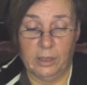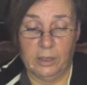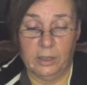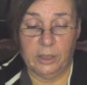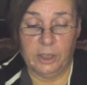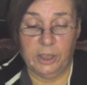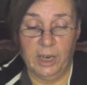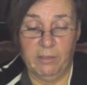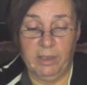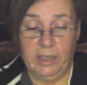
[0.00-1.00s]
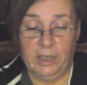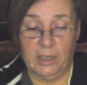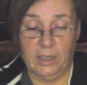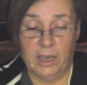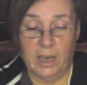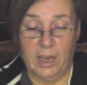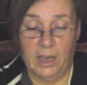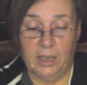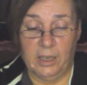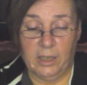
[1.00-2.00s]
Sherry.
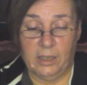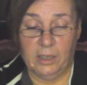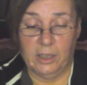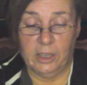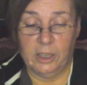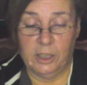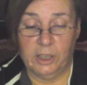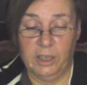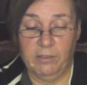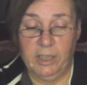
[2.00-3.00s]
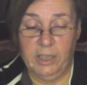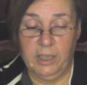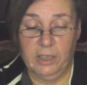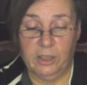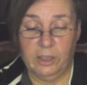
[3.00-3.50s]
Sherry